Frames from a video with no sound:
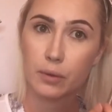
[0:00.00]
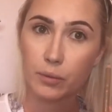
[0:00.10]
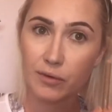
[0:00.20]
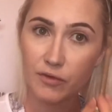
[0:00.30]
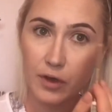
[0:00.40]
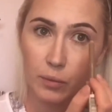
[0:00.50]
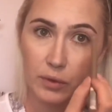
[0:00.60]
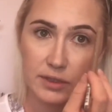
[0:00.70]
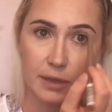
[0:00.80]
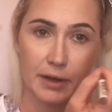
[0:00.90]
One thing I
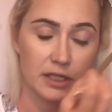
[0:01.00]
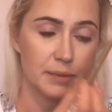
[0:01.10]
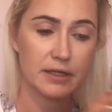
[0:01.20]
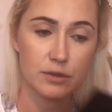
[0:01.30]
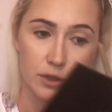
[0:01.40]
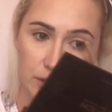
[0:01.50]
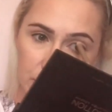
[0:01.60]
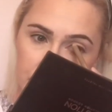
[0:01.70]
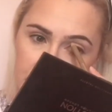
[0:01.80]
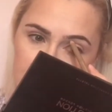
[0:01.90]
will say about this pencil, you
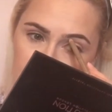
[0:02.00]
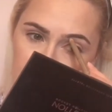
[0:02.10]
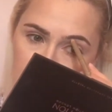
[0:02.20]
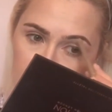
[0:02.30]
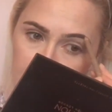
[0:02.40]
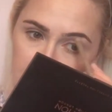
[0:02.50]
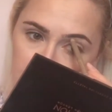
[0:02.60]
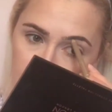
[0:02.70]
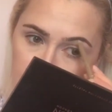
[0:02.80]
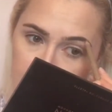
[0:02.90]
do need to sharpen it
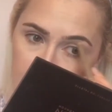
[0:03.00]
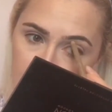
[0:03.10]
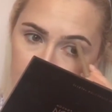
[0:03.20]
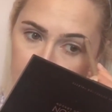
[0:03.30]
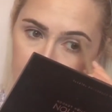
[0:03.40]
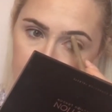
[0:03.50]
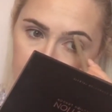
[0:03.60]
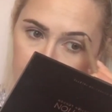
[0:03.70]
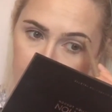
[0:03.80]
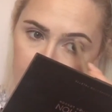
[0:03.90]
like
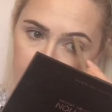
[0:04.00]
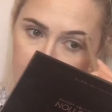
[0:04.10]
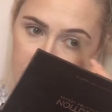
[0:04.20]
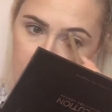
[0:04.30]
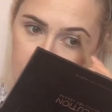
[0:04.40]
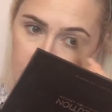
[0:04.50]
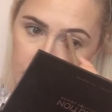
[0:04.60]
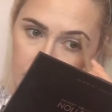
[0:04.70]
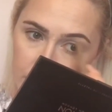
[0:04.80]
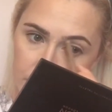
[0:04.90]
every time
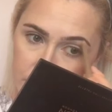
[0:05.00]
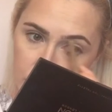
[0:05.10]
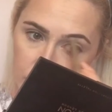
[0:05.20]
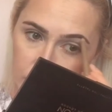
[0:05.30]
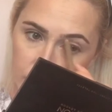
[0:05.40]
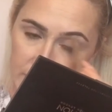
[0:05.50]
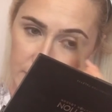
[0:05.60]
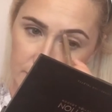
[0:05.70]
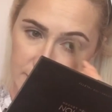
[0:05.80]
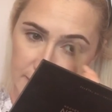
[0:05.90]
you sort of
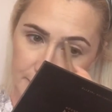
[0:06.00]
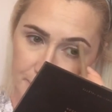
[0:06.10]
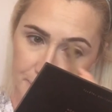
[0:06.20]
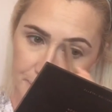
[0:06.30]
reuse it,